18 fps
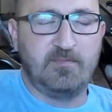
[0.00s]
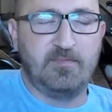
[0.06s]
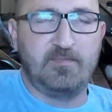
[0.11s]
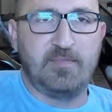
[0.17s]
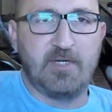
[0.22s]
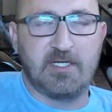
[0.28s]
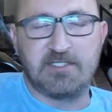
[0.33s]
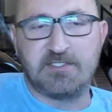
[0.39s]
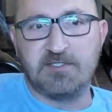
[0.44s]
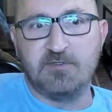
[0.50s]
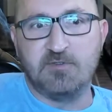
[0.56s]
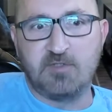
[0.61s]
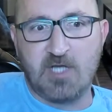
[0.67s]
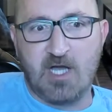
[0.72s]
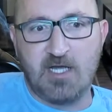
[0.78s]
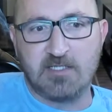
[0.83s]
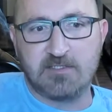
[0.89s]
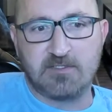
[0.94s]
but, it's a new
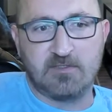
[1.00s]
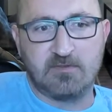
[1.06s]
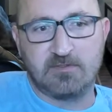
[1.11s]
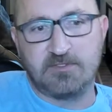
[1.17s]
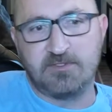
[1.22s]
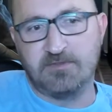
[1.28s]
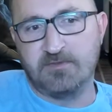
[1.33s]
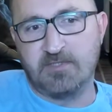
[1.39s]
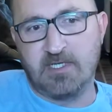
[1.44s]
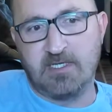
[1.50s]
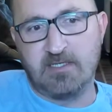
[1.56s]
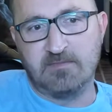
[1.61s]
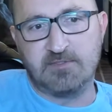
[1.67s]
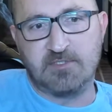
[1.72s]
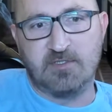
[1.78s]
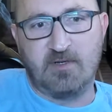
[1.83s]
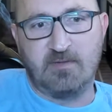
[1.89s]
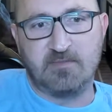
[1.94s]
console, it's a new game,
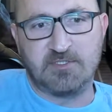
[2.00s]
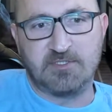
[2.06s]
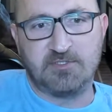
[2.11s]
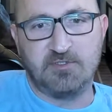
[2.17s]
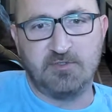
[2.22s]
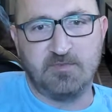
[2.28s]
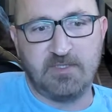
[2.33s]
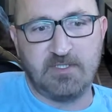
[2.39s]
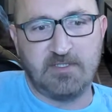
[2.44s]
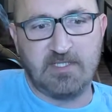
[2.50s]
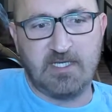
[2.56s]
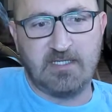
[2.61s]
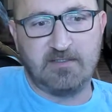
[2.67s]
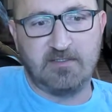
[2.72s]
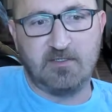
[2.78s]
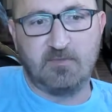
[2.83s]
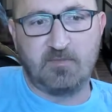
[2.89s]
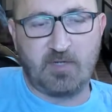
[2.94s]
so I'm assuming
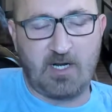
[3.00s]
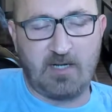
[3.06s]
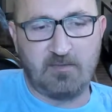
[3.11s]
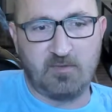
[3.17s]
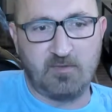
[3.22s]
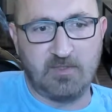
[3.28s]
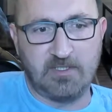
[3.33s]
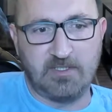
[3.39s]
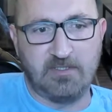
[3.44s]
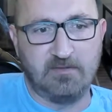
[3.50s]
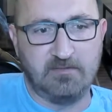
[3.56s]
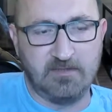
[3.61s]
that they'll probably,